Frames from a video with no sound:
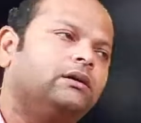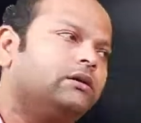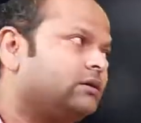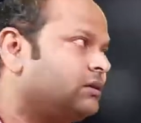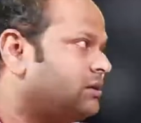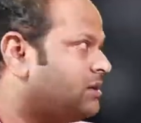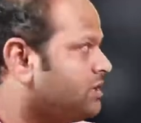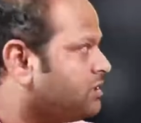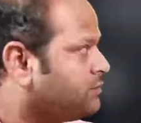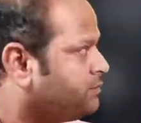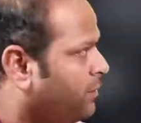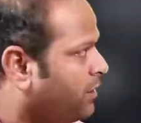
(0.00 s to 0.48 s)

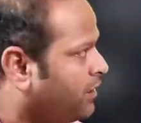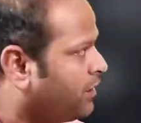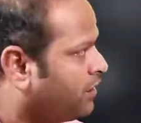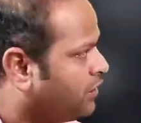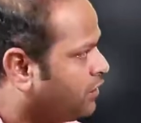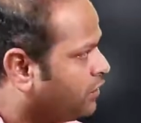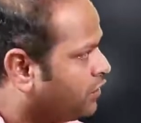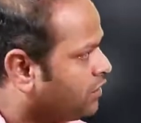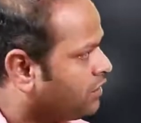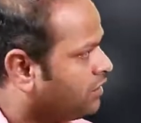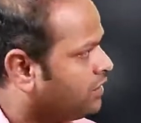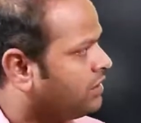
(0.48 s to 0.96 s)
this
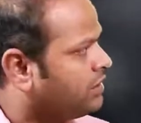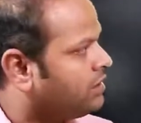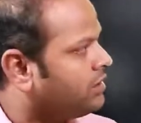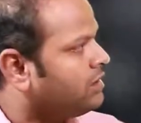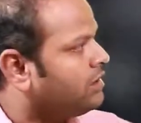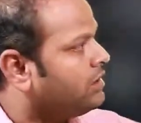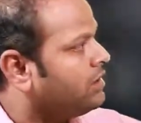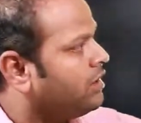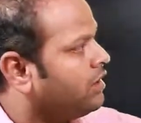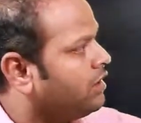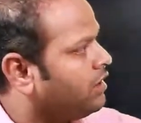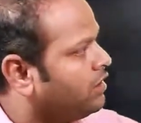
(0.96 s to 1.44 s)

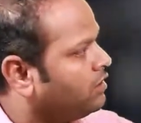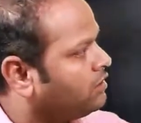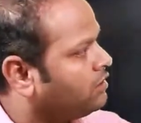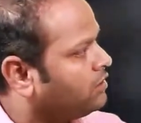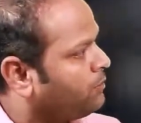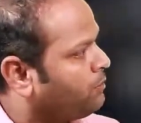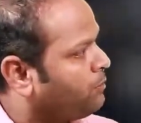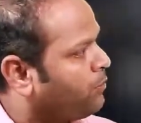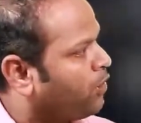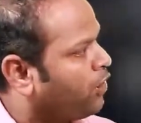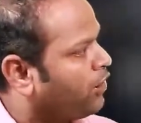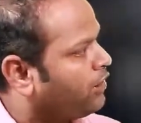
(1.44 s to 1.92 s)
particular
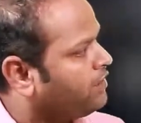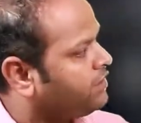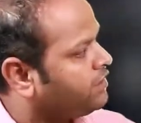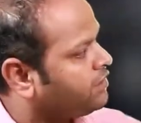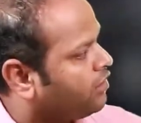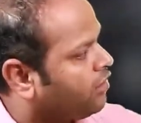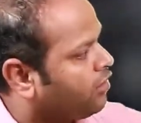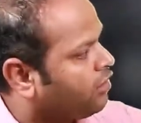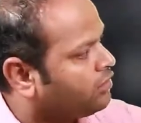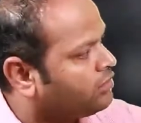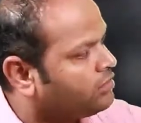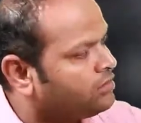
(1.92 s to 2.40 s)
the point
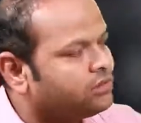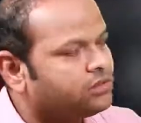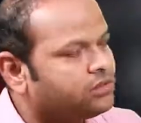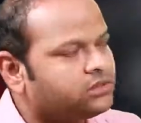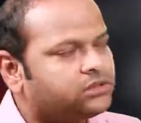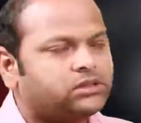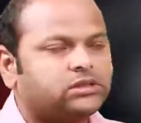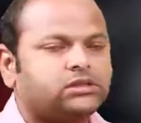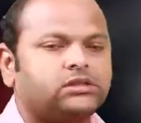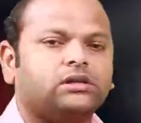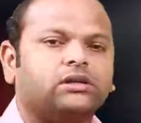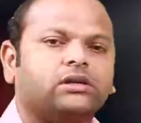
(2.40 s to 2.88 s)
on
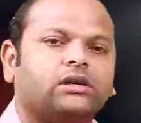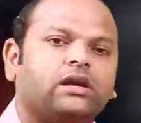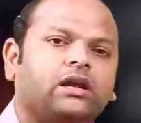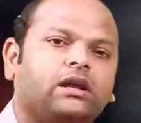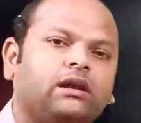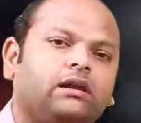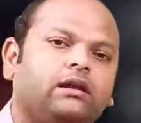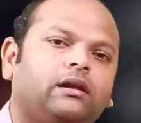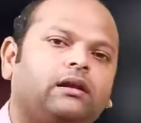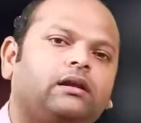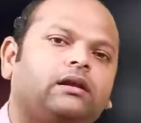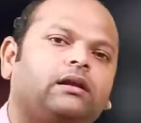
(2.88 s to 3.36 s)
this
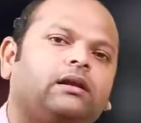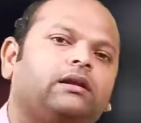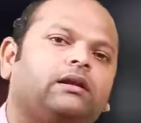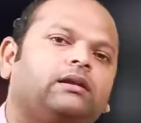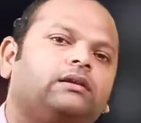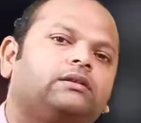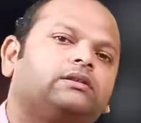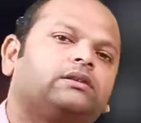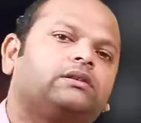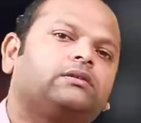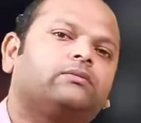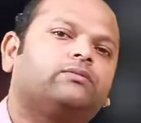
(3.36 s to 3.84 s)
circle
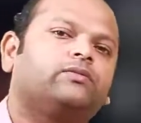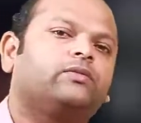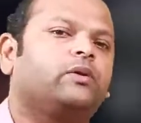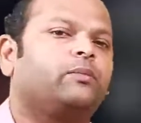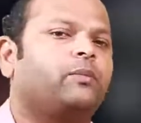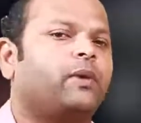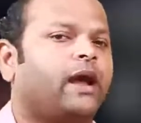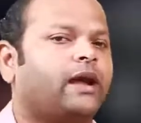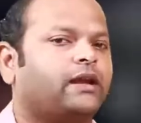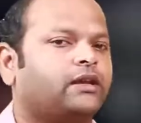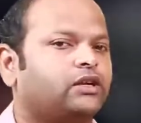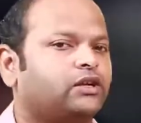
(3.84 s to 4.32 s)
is the
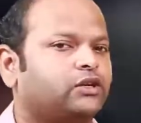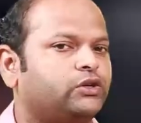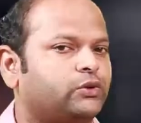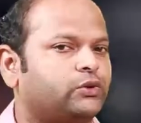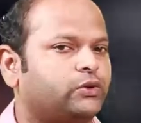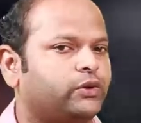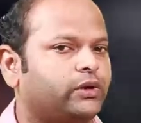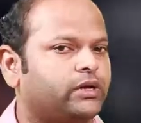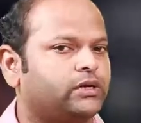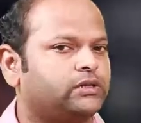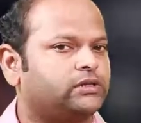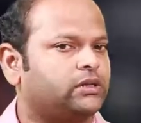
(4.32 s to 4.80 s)

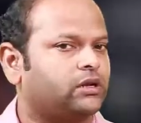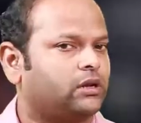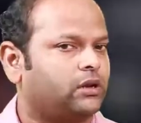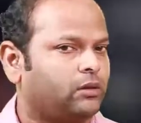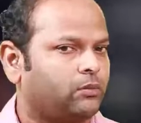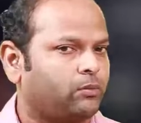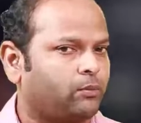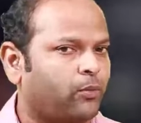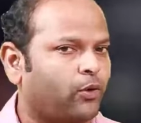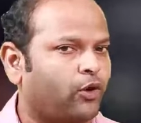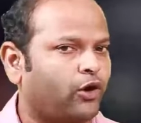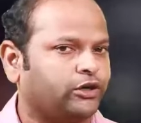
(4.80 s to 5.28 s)
magnitude is
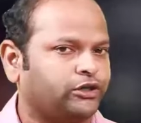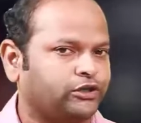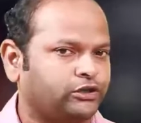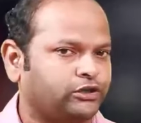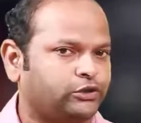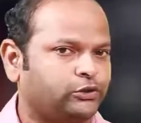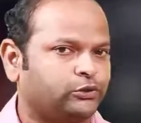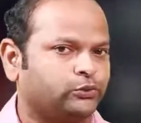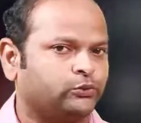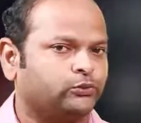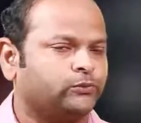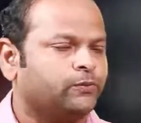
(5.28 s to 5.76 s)

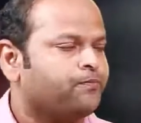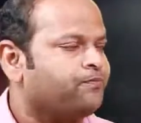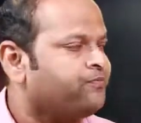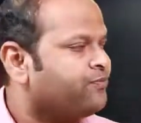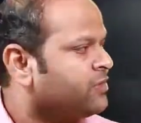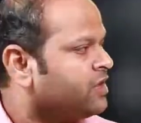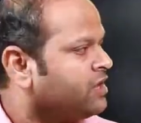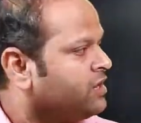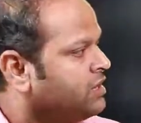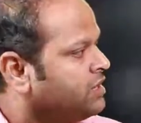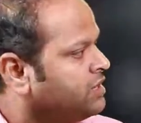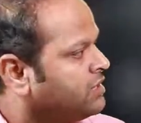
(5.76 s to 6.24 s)
0.2.
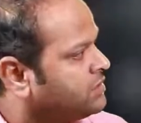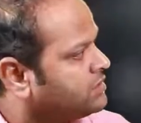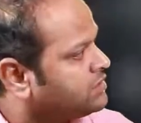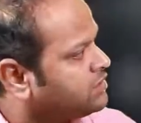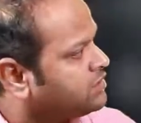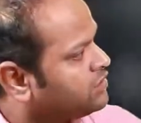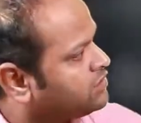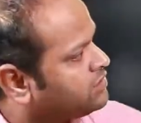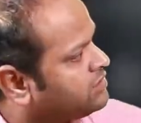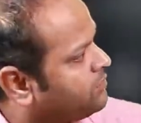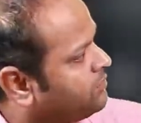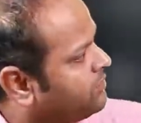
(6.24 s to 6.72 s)

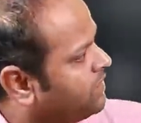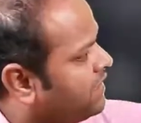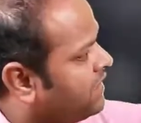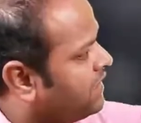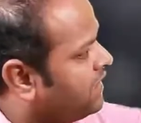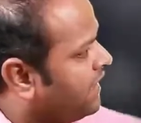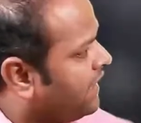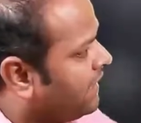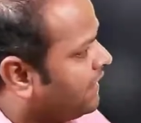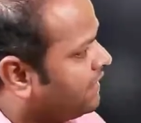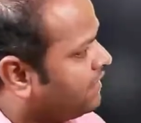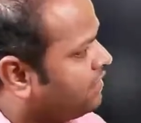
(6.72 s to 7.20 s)
So,
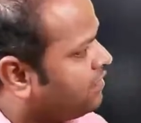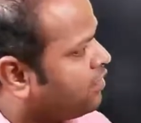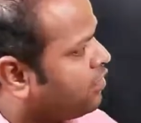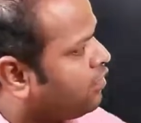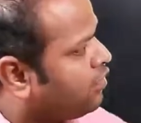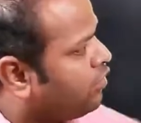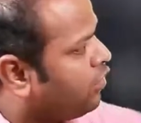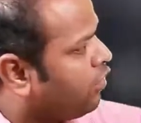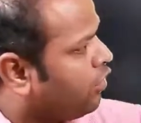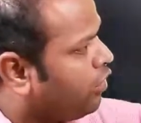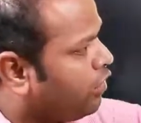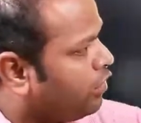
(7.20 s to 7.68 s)
similarly I can
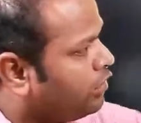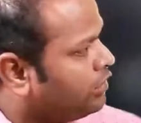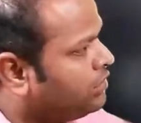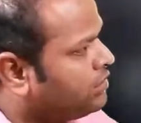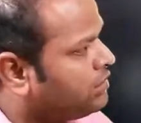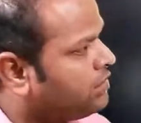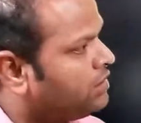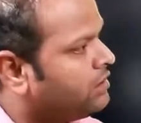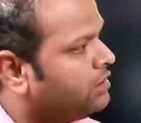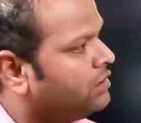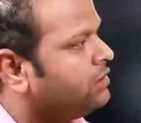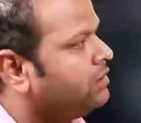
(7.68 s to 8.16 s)
draw all
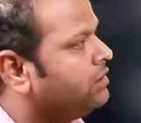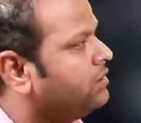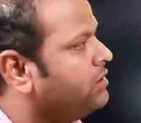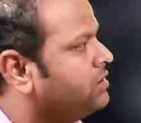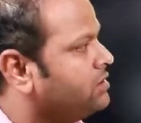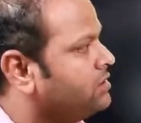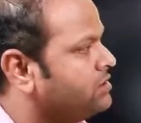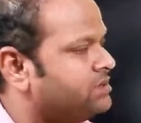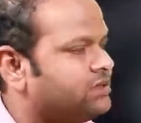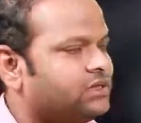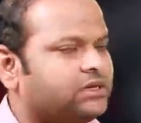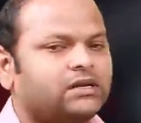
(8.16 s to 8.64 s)

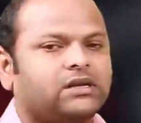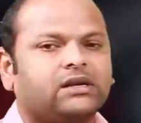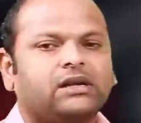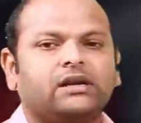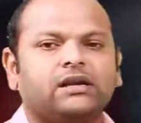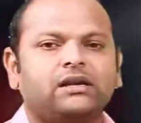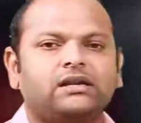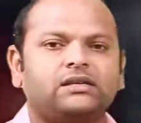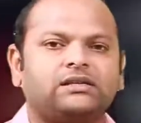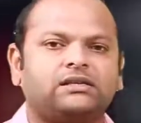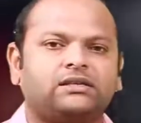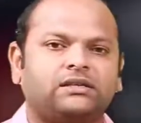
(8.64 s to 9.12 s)
the
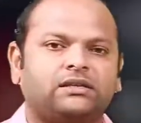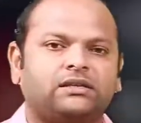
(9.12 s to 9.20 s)
circles